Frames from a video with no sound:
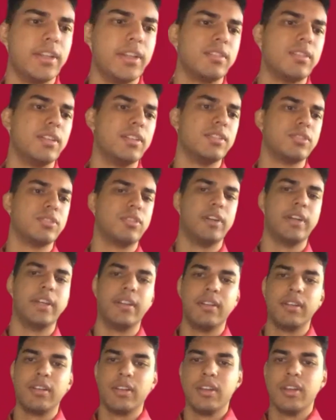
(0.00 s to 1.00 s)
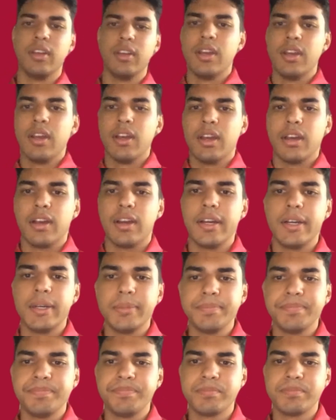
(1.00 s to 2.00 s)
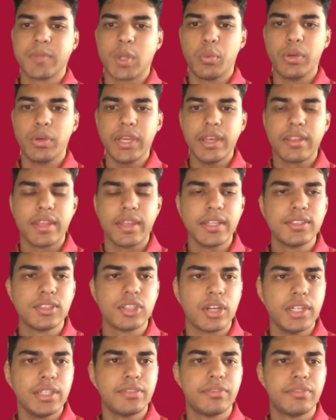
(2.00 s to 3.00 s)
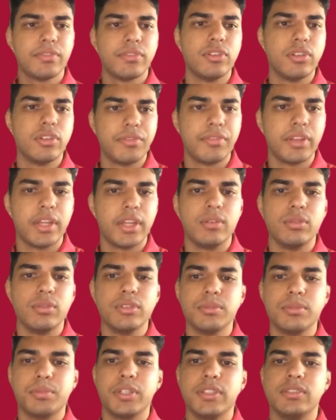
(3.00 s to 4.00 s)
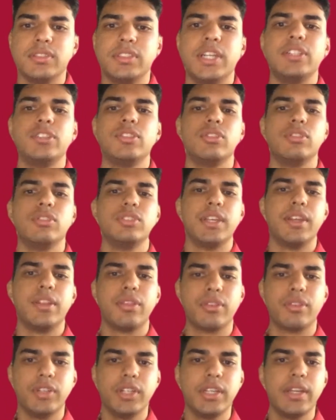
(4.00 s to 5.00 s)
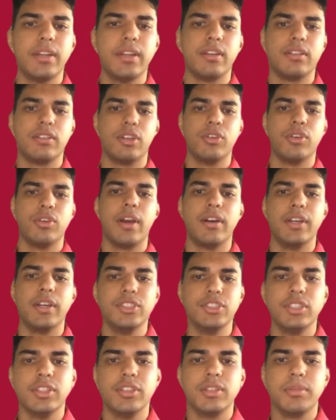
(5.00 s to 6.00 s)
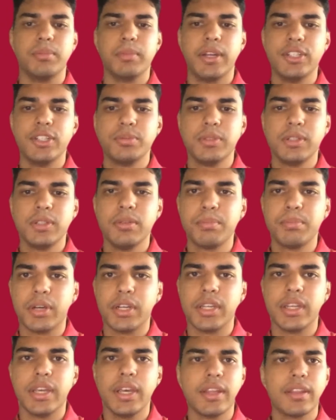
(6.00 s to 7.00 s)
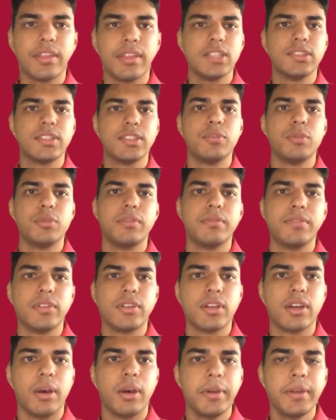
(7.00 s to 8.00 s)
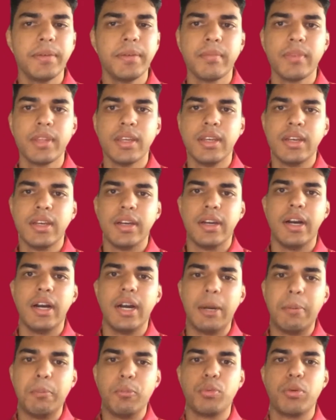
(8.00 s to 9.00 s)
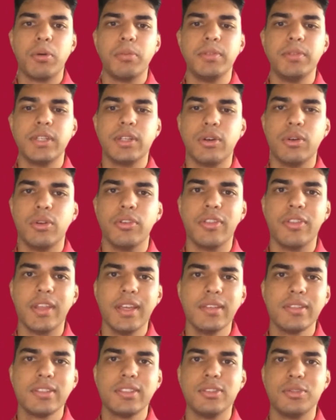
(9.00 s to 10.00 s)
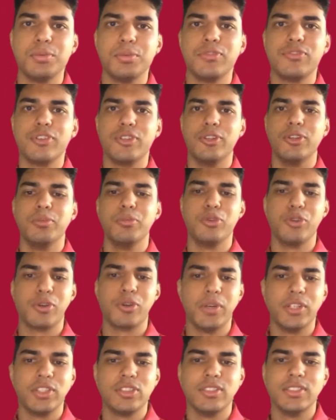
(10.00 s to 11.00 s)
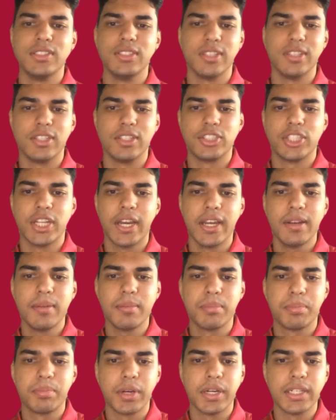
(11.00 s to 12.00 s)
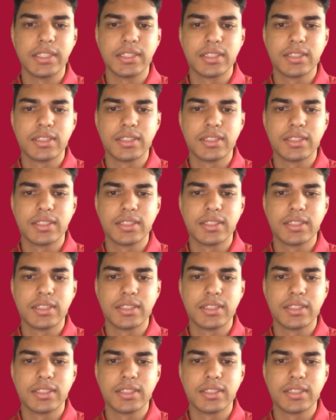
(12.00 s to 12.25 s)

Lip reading: that's great. Well, yeah, thanks guys for that awesome presentation on TED 3 and our engineering management. But yeah, thanks everyone for coming. We'll probably call it there since we've got no more questions in the chat. But